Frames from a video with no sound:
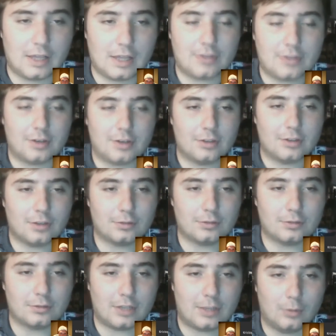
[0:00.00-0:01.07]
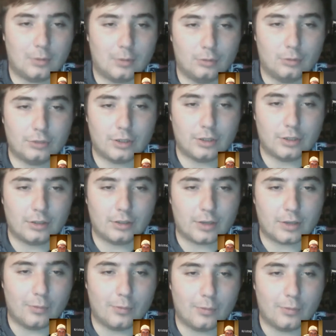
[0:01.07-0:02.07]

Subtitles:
and then another team only like